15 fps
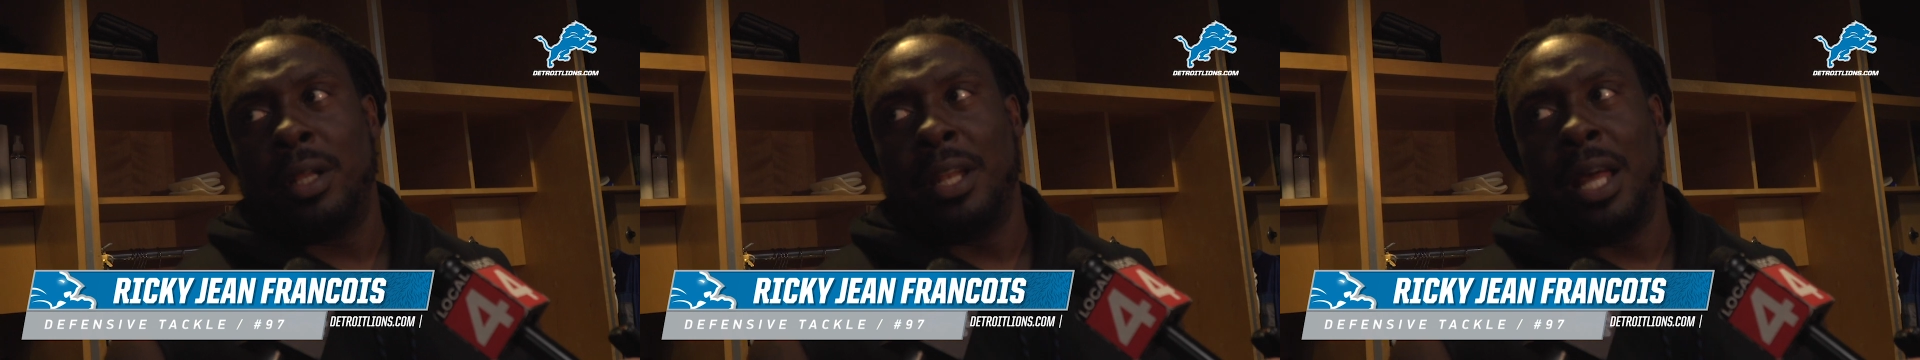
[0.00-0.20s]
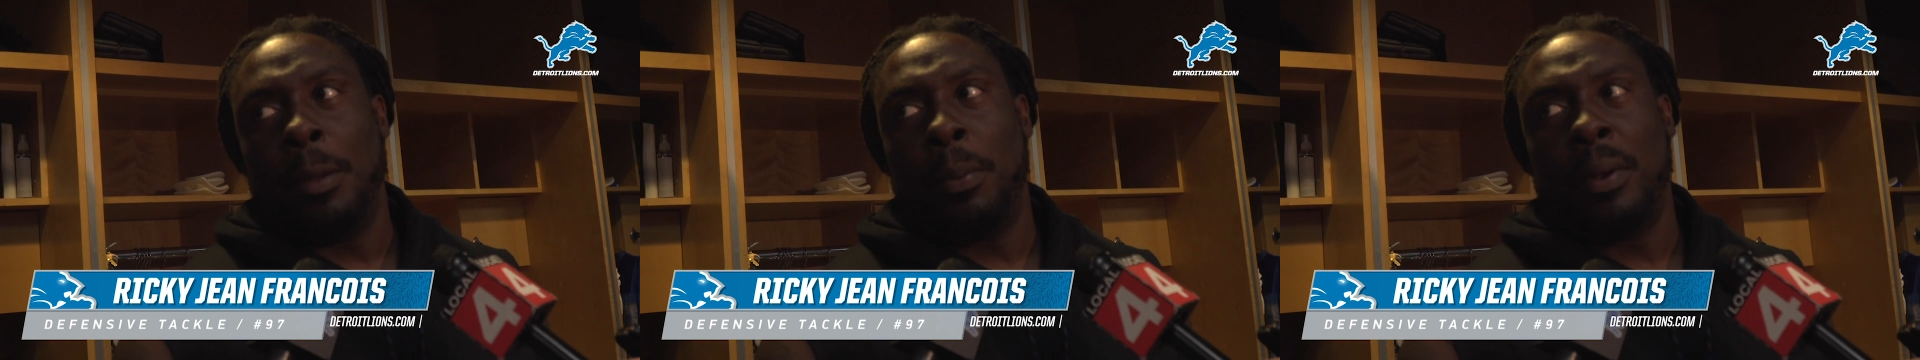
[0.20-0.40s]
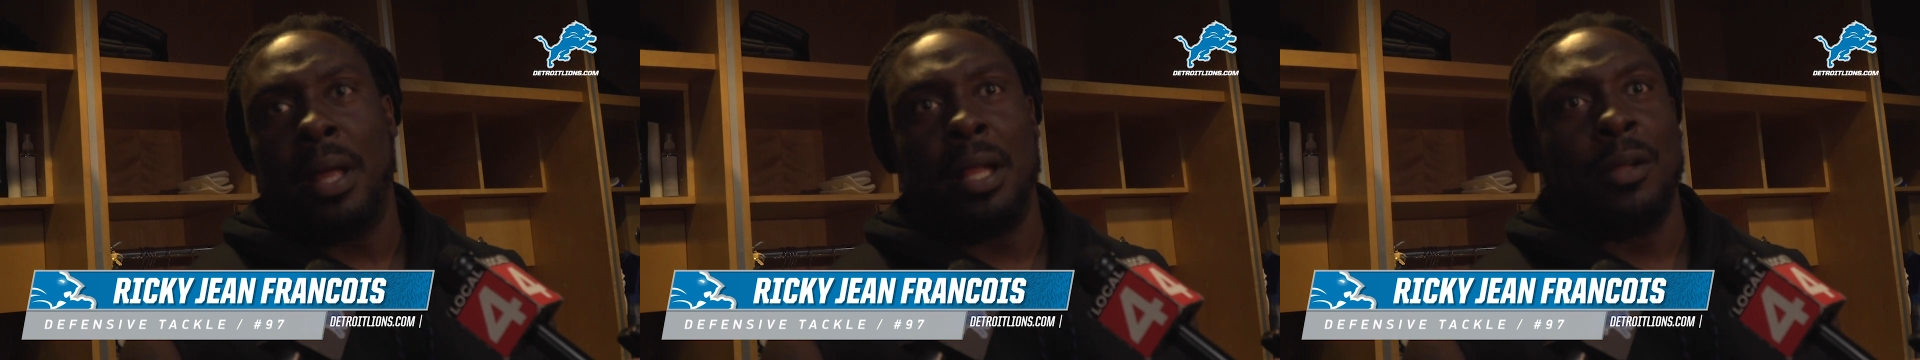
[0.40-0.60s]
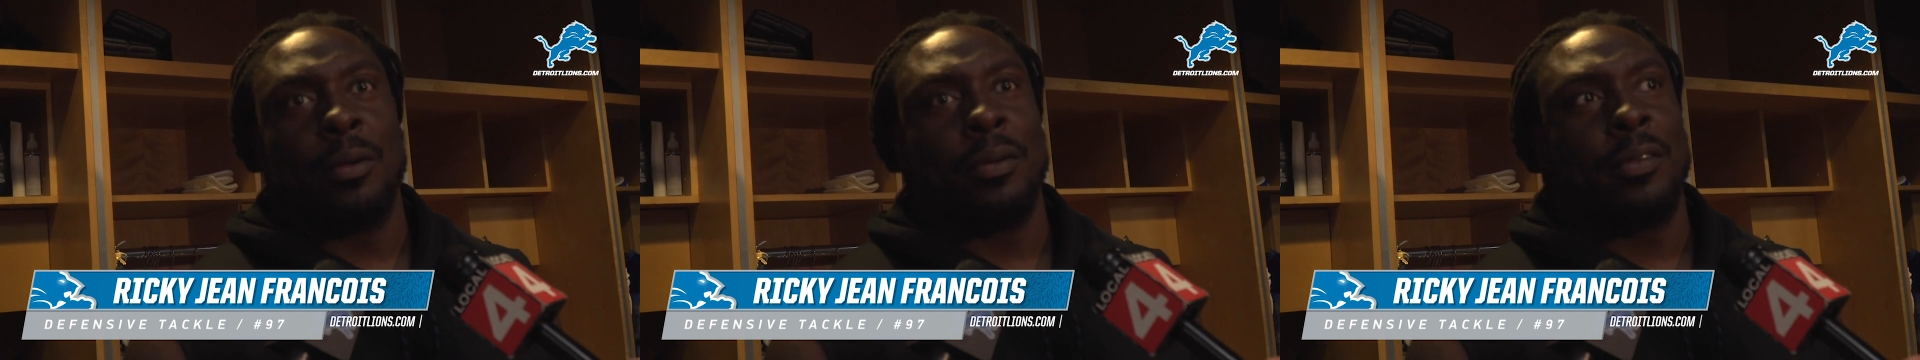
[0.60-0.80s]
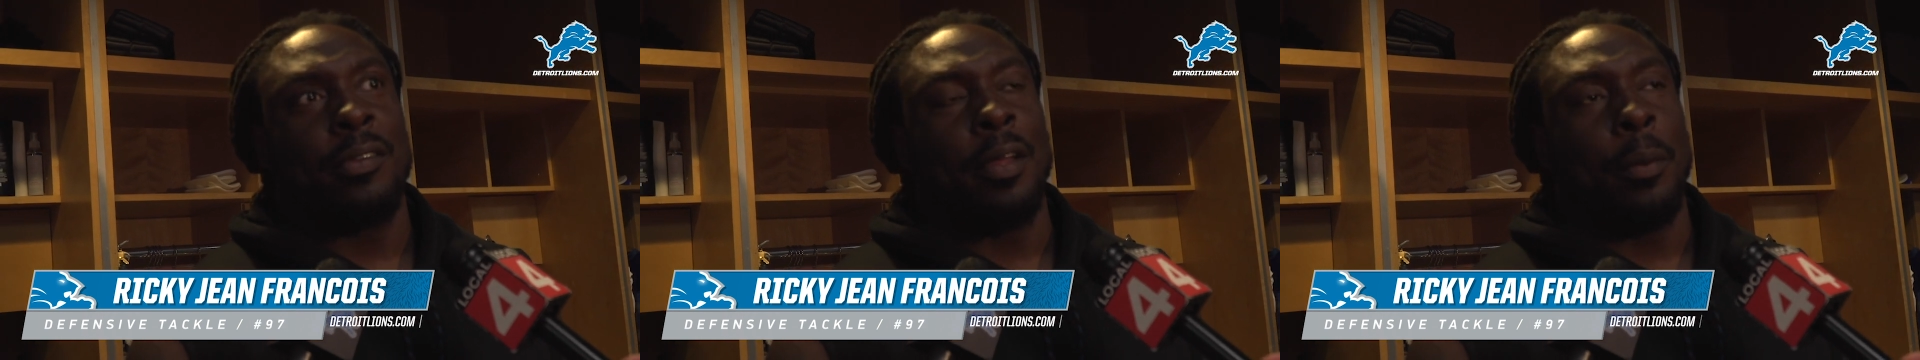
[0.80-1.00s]
and not playing
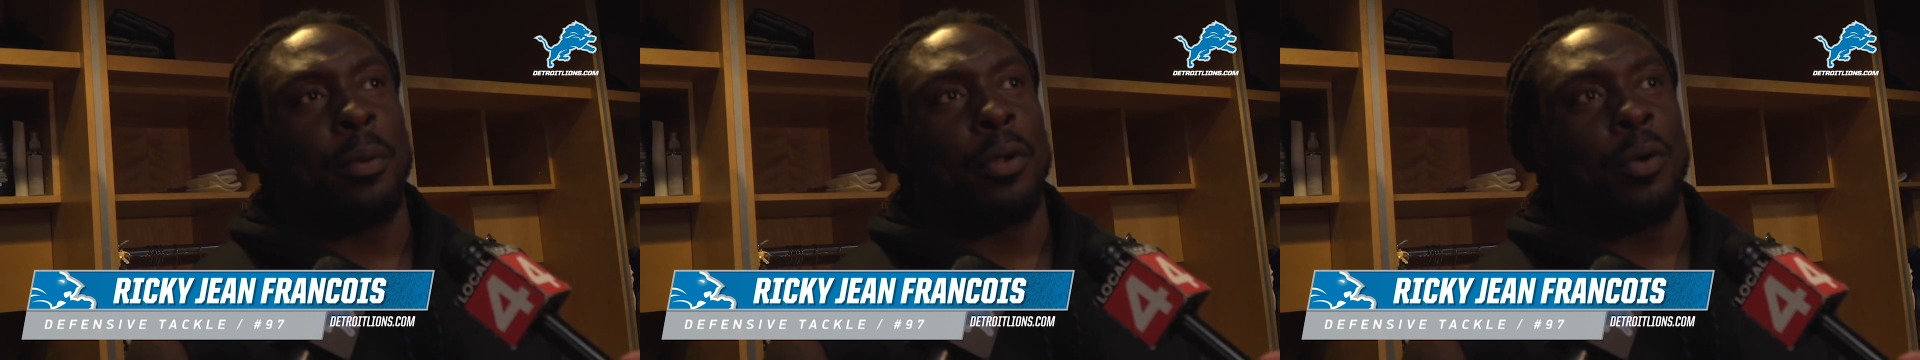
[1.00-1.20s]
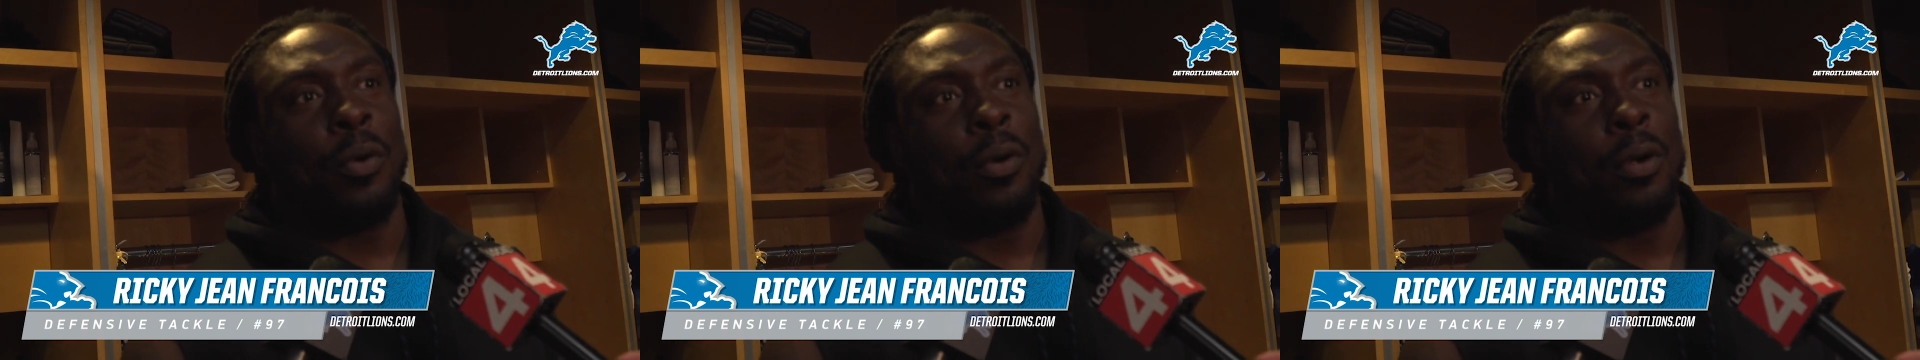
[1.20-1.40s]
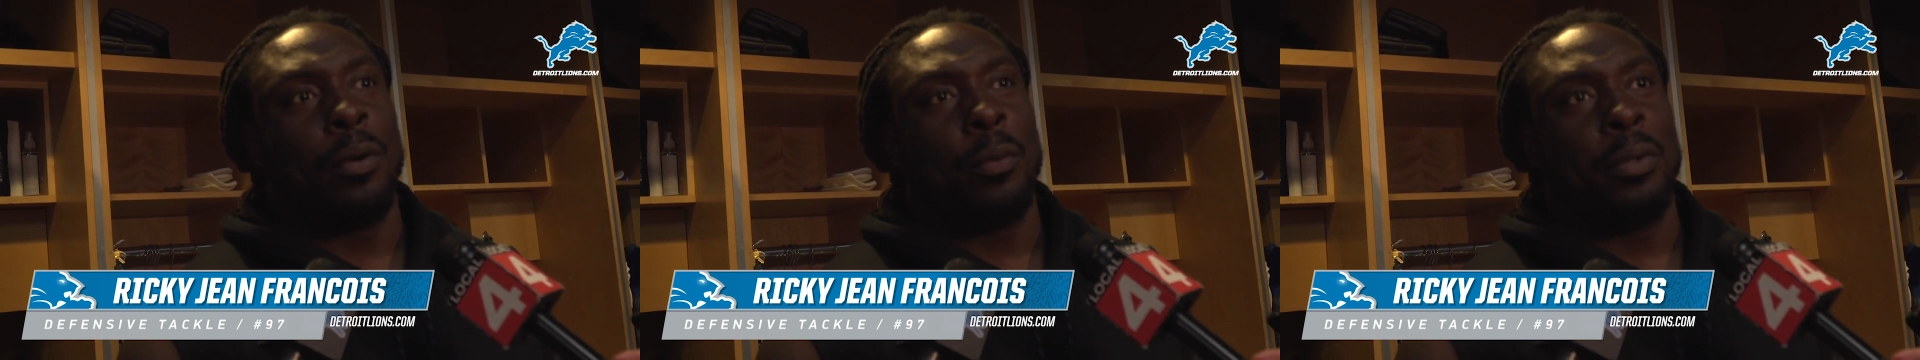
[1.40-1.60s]
on a separate accord.